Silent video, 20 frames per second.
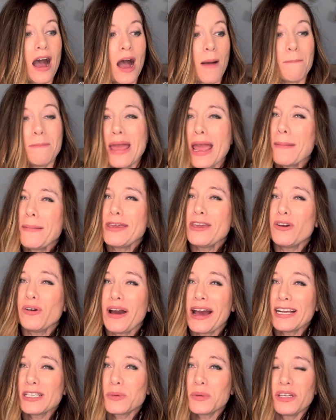Maybe you
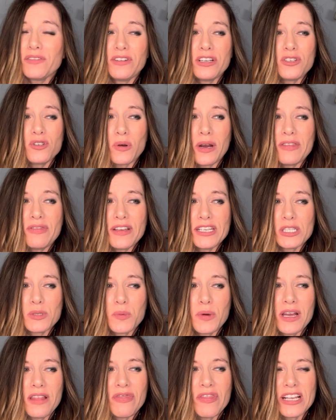guys would have enjoyed this
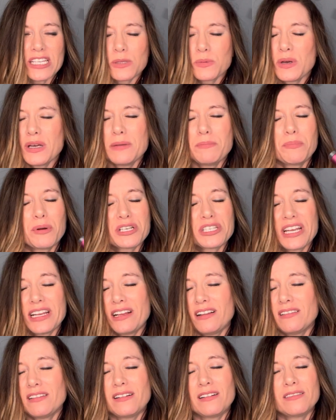one
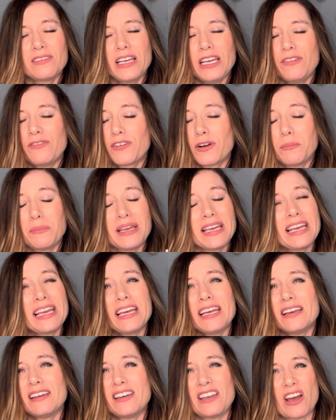particularly. For me,
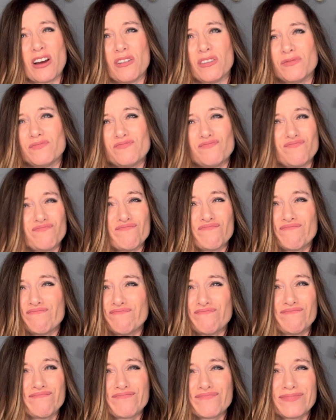no.
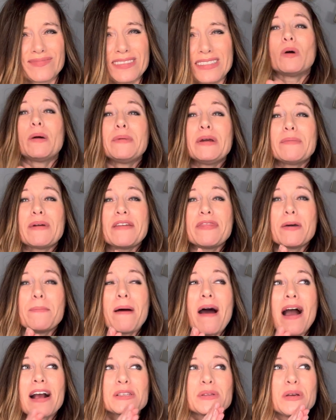When we rate the
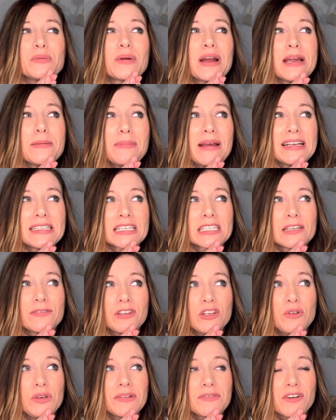box, we rate based on a
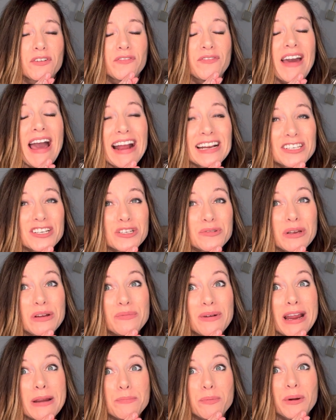few different factors. We
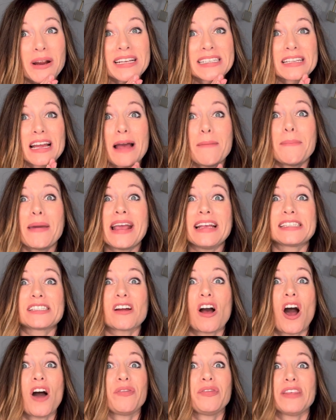rate
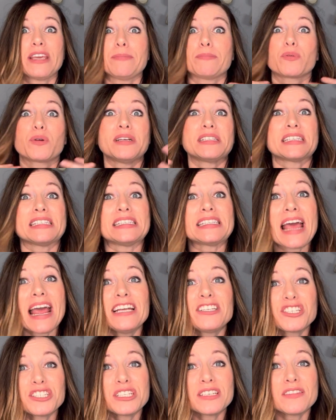based on the
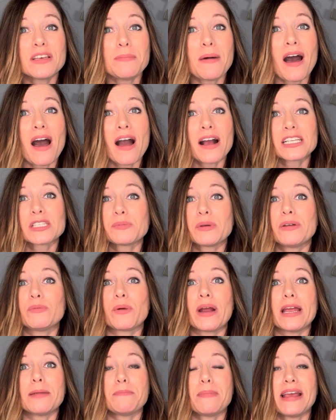presentation of the box. We
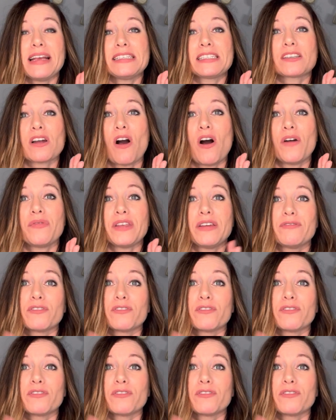rate based on the